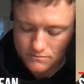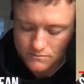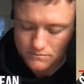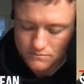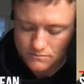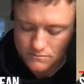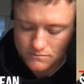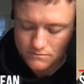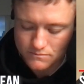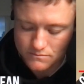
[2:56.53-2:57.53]

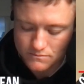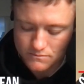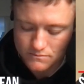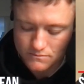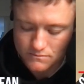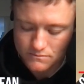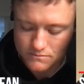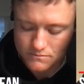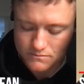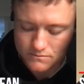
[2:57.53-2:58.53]

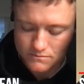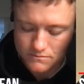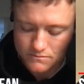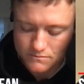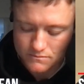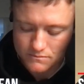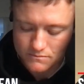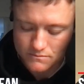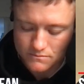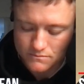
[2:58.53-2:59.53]

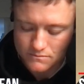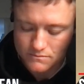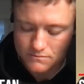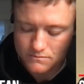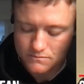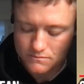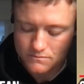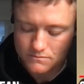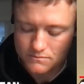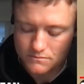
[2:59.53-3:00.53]

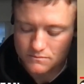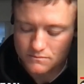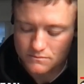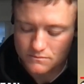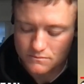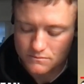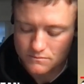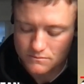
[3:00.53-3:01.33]
No words are spoken by the person on screen.